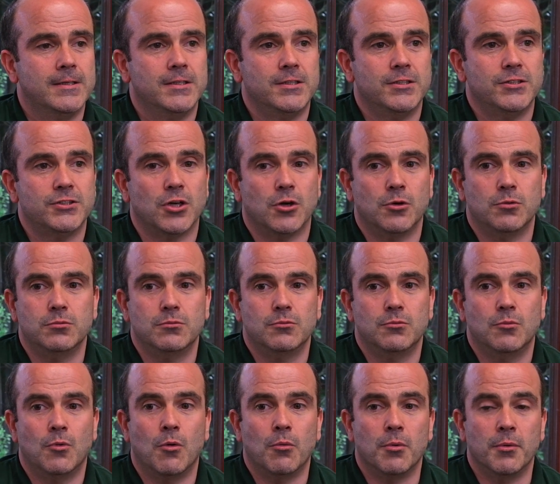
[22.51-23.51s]
So
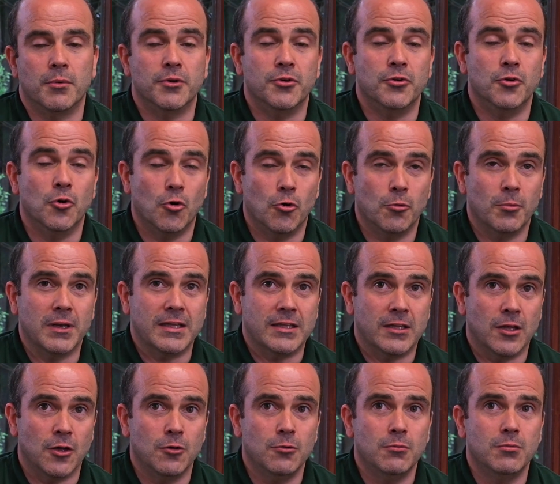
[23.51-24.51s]
what we would normally
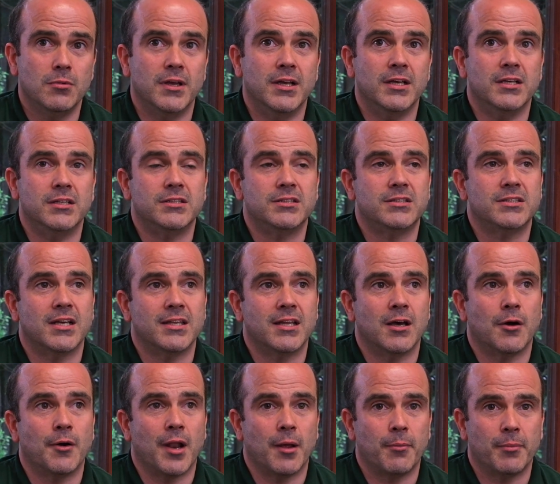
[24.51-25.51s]
do is send
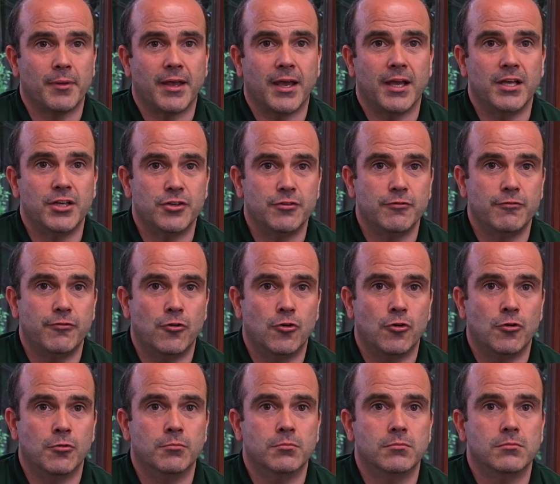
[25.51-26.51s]
out an application
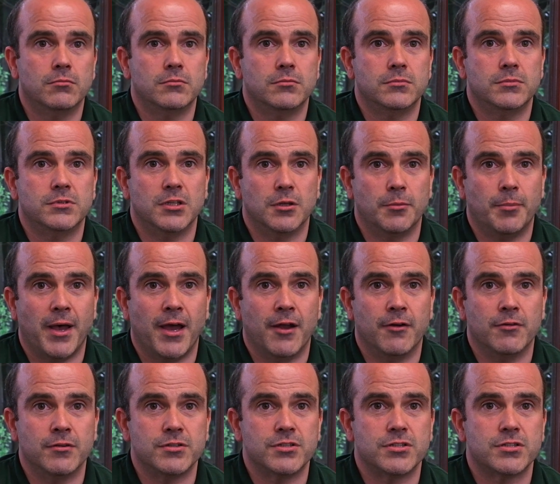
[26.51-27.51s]
form to the
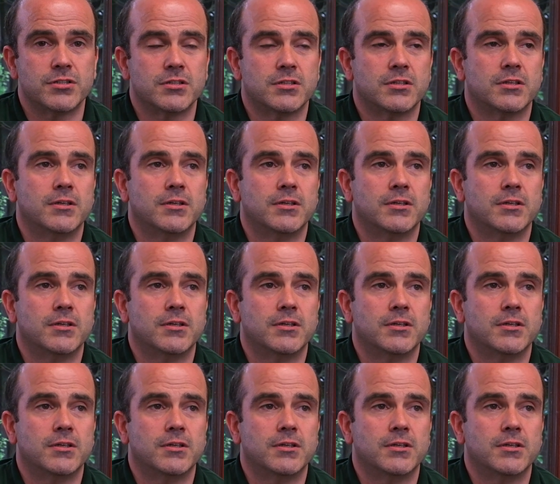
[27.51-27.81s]
parents.